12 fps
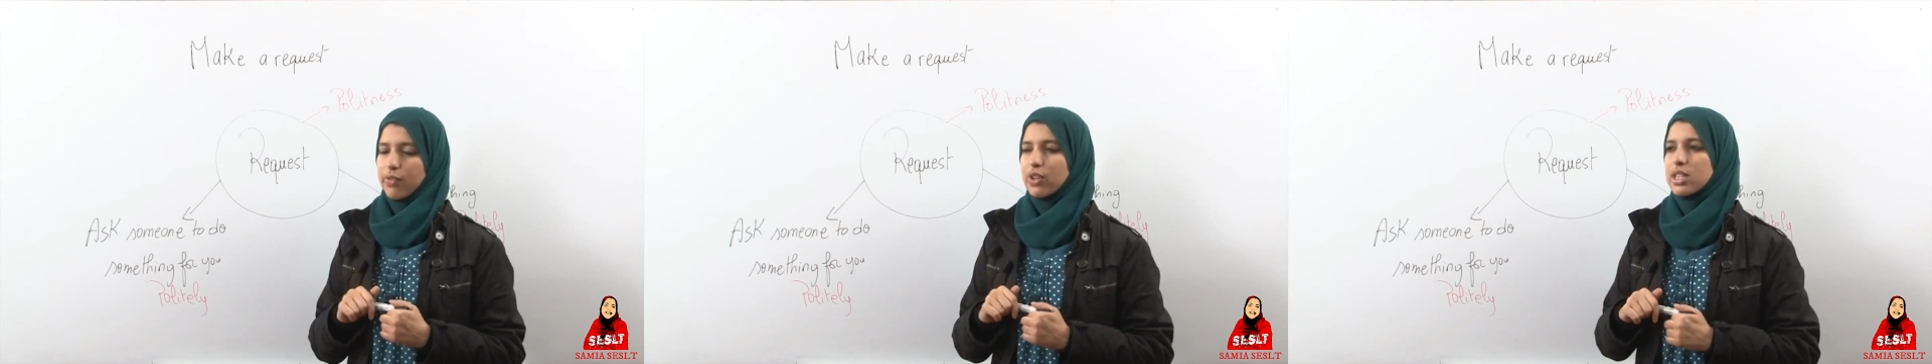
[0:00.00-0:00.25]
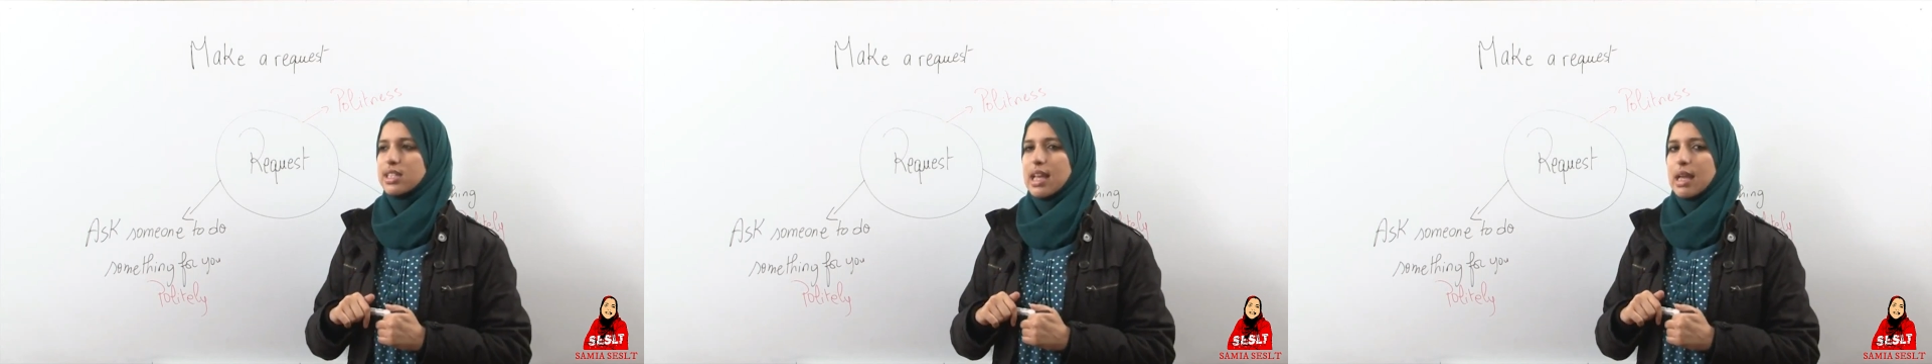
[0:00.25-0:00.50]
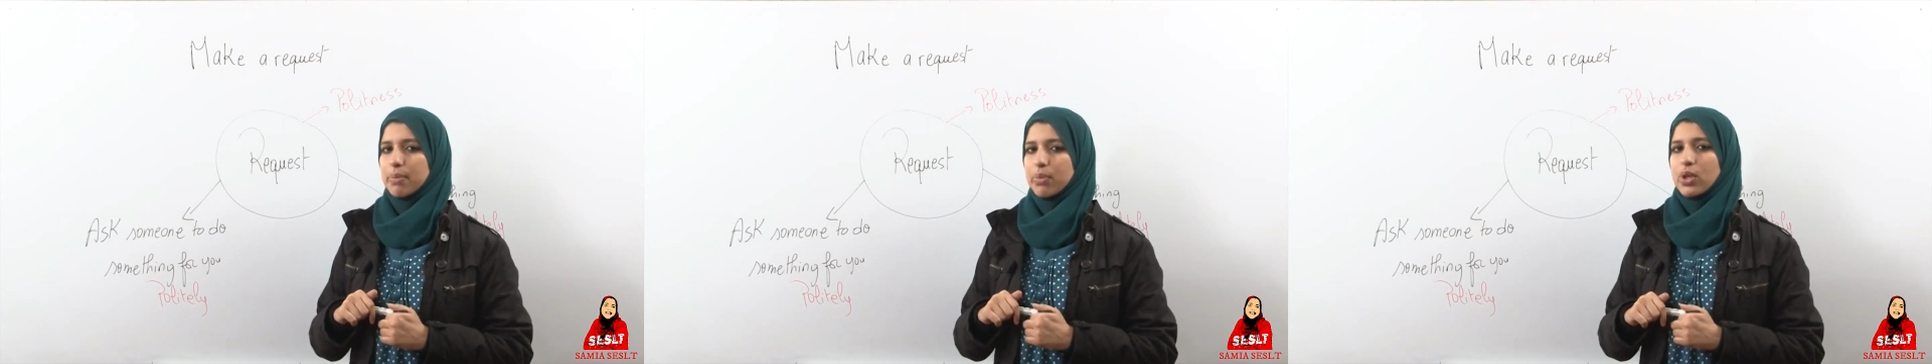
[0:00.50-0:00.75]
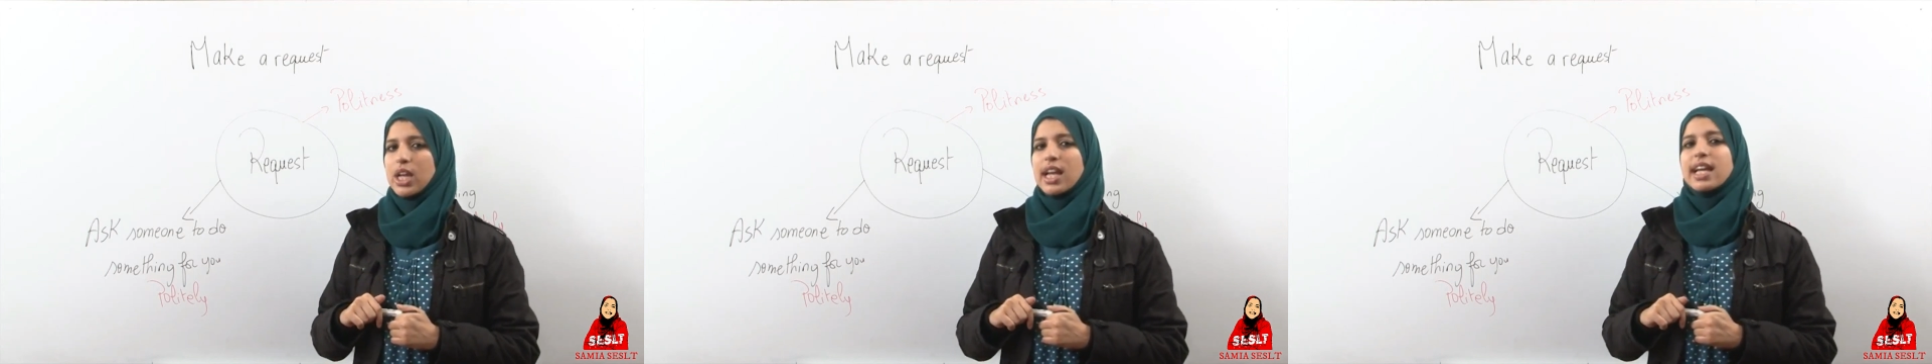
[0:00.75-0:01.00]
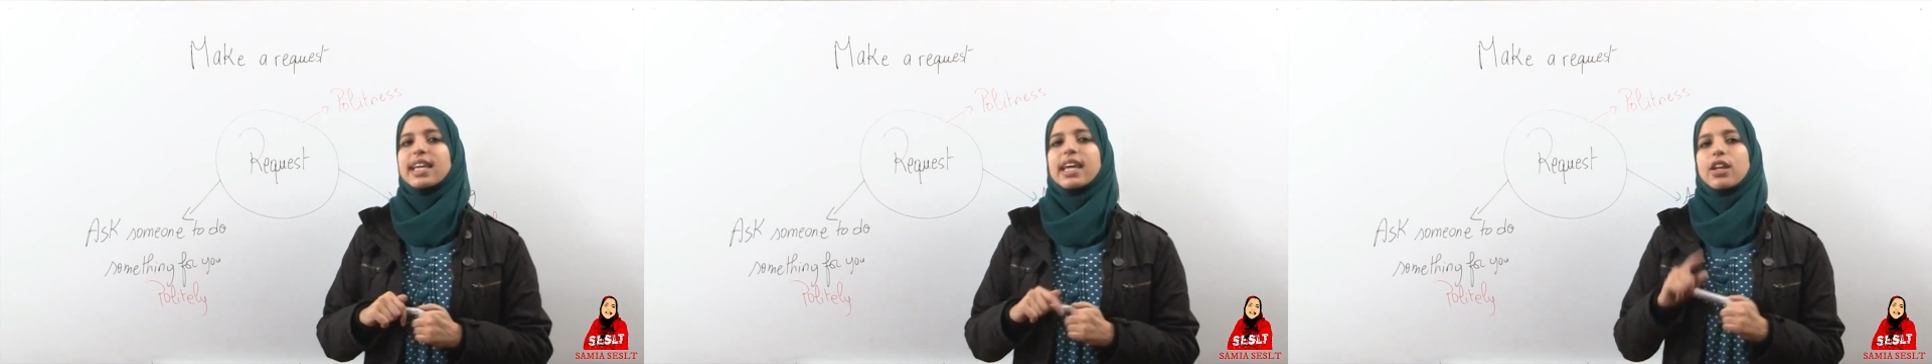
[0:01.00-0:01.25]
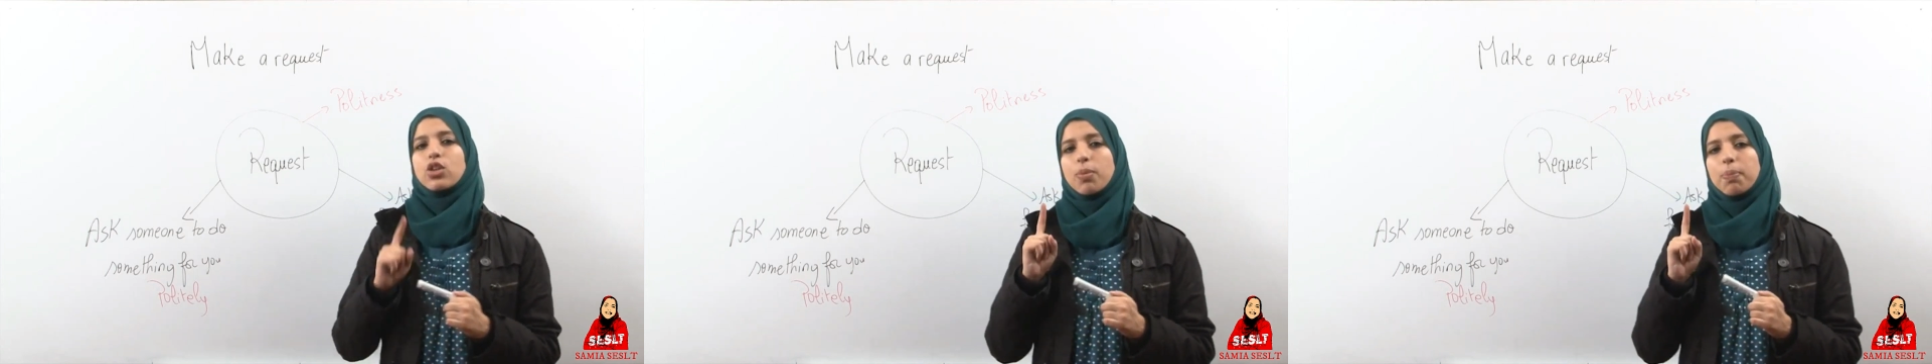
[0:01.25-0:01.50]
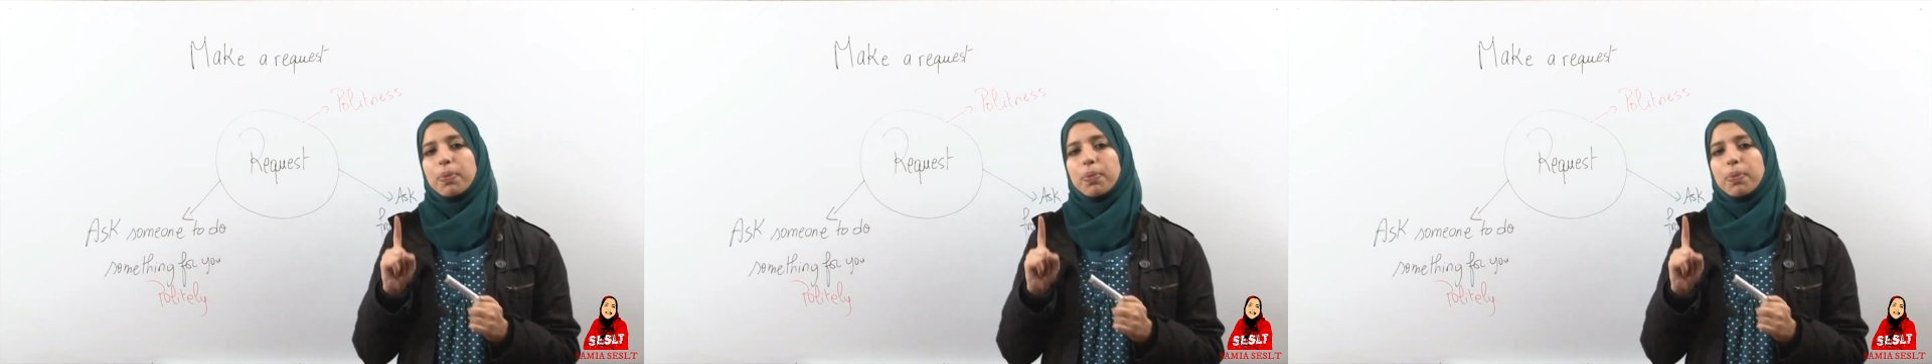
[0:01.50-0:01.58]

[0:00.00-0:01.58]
For example, can you